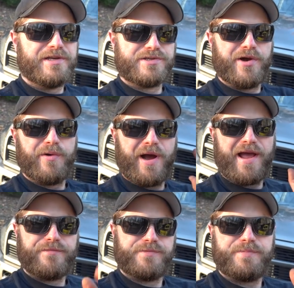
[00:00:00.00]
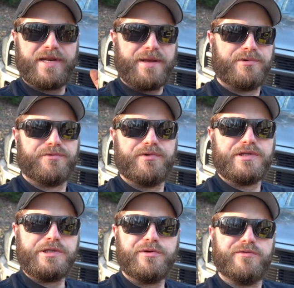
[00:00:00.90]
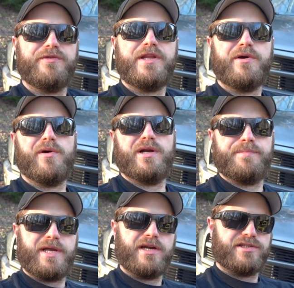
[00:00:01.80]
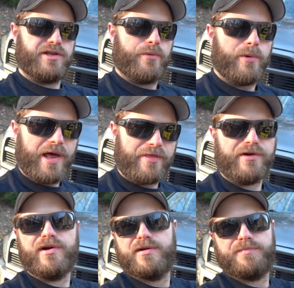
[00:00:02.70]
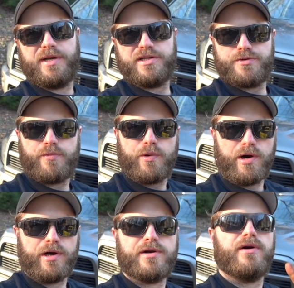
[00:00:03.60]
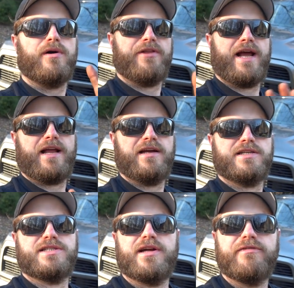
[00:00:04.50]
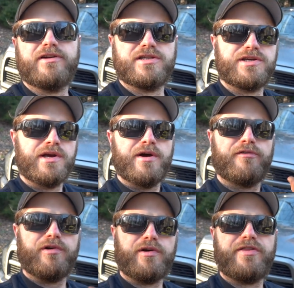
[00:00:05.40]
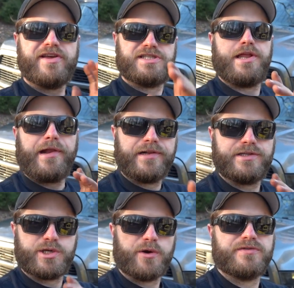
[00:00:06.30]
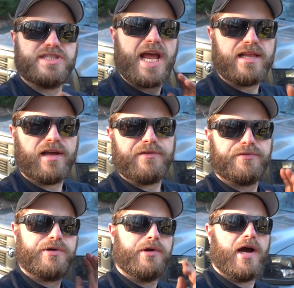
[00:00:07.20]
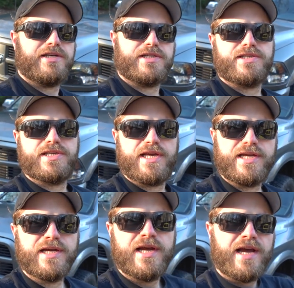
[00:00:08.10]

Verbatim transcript: So I haven't been able to really do a video on it because of the weather, because of work, all that kind of stuff, because really this thing deserves daylight for you guys to see.